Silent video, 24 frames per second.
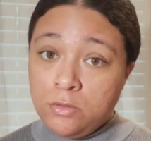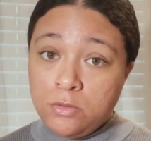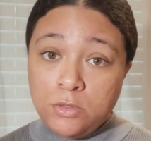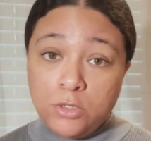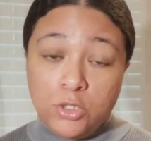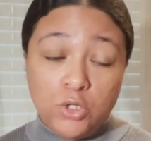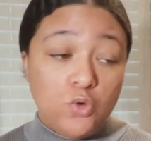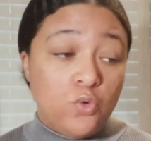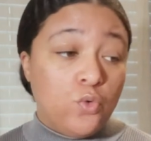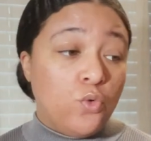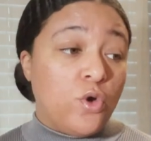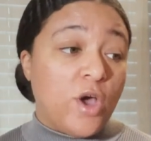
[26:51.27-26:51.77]

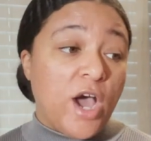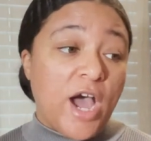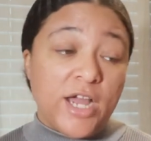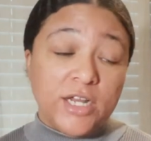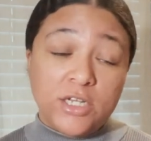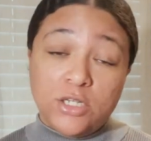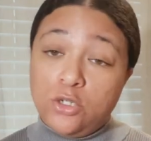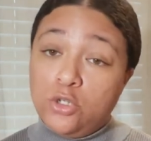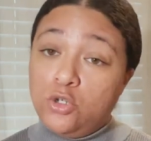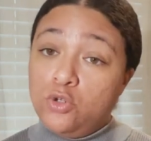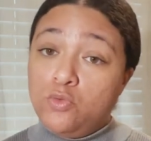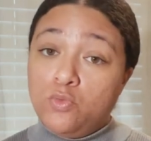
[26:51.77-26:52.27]
You got
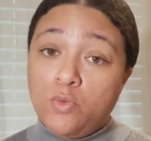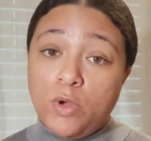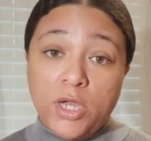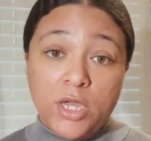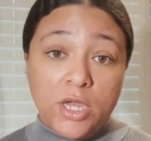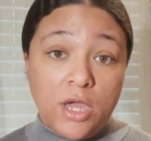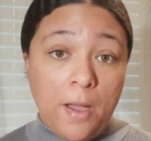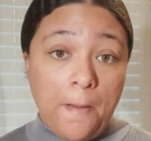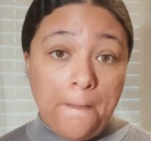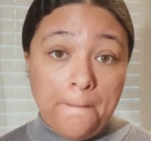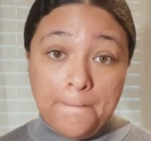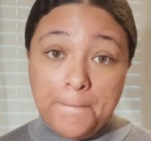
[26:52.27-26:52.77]
to do a
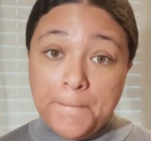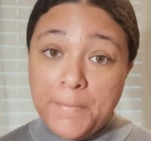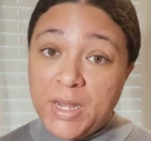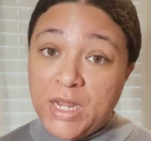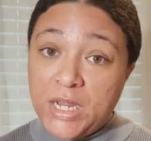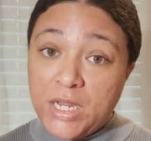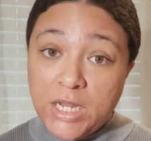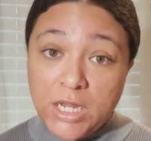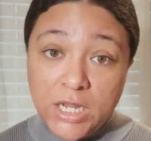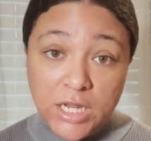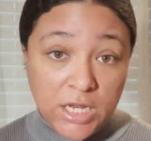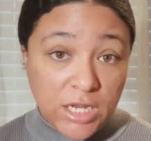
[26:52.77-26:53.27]
complete
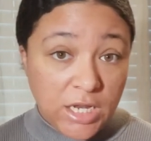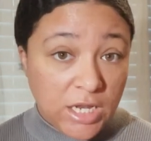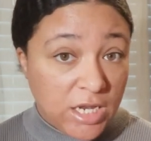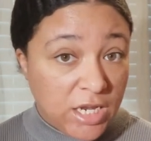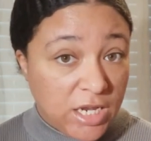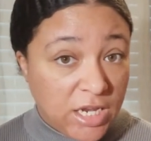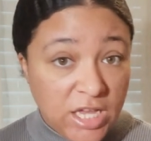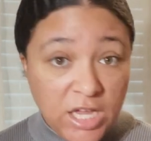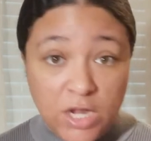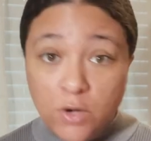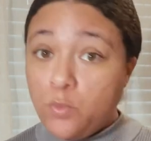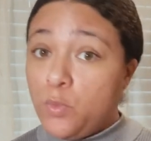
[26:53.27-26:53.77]

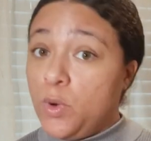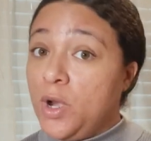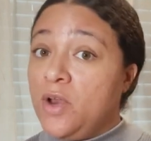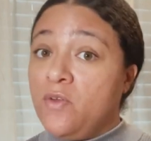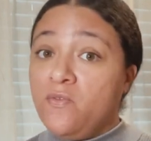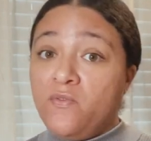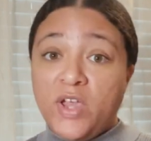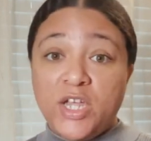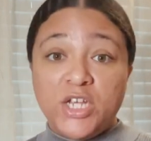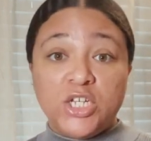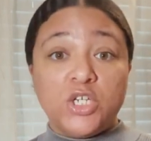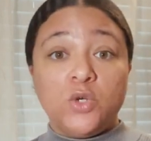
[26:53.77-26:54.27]
complete
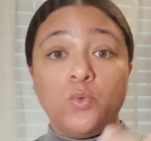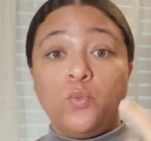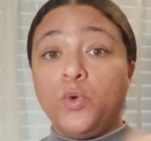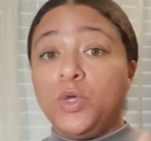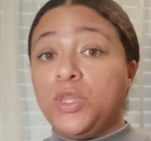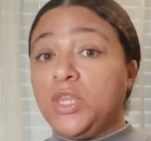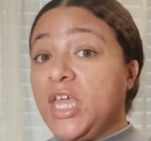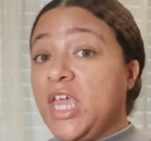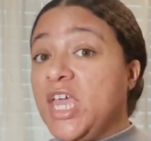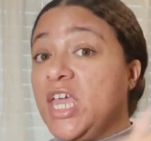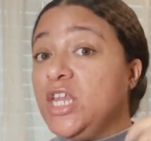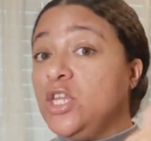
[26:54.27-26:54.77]
renovation
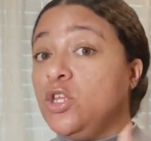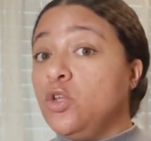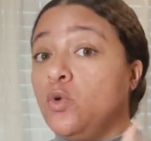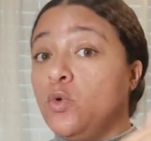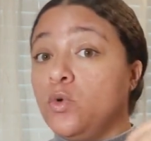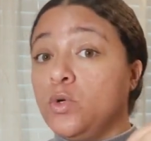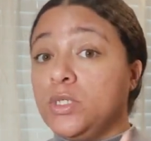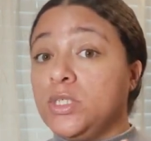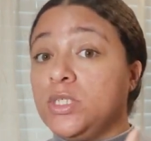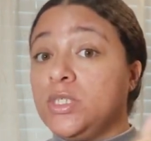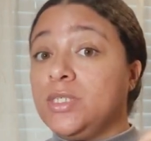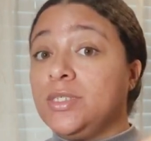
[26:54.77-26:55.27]
within
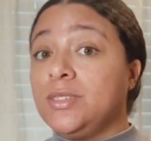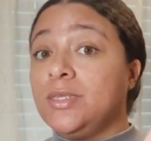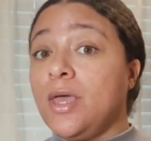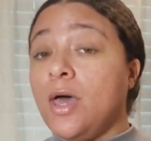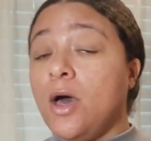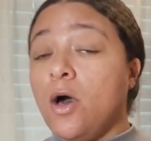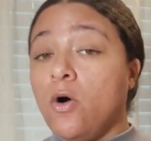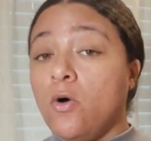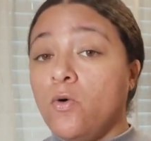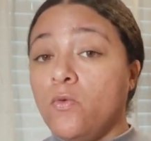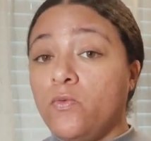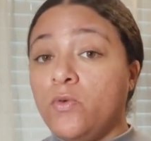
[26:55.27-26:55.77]

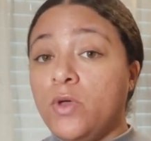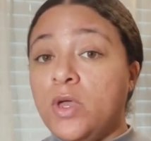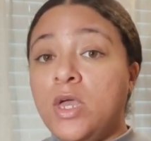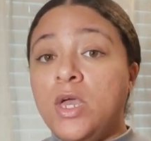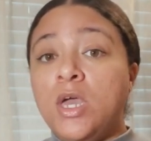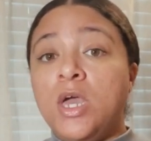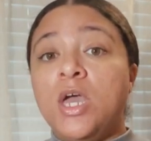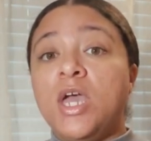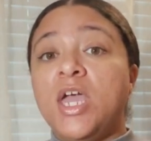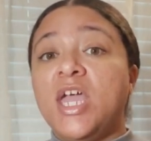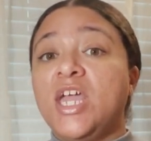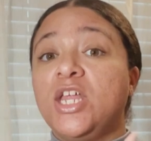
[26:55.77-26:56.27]
yourself
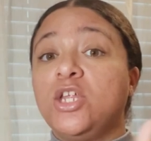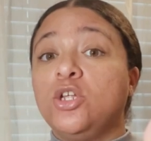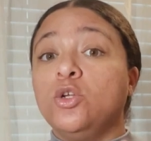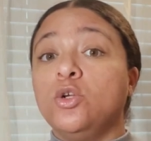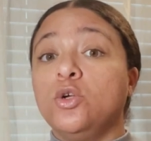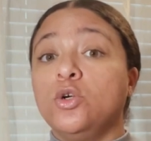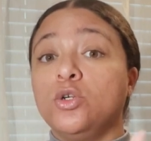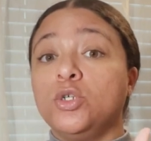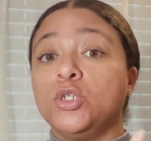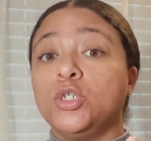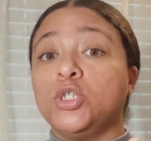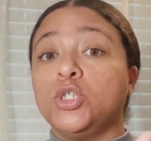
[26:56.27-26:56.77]
and
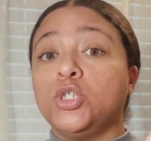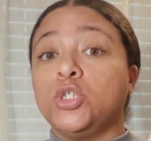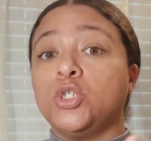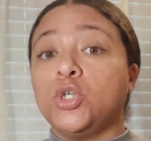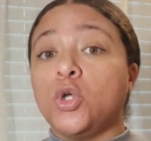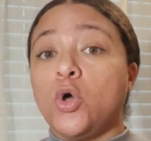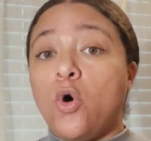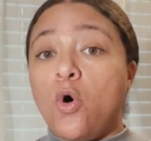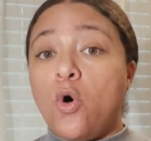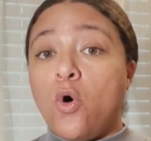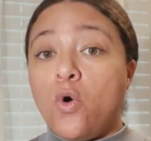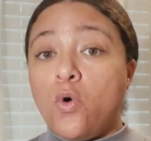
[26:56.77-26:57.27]
your
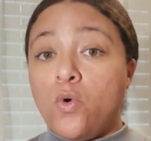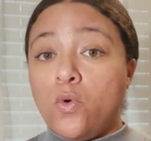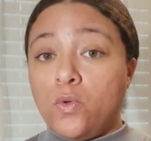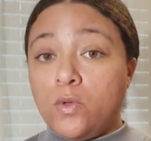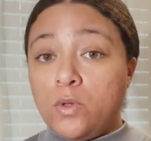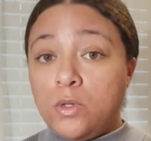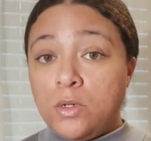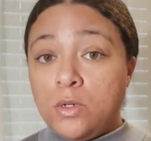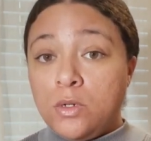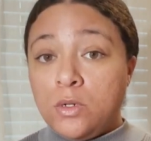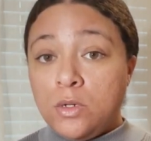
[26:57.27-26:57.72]
soul.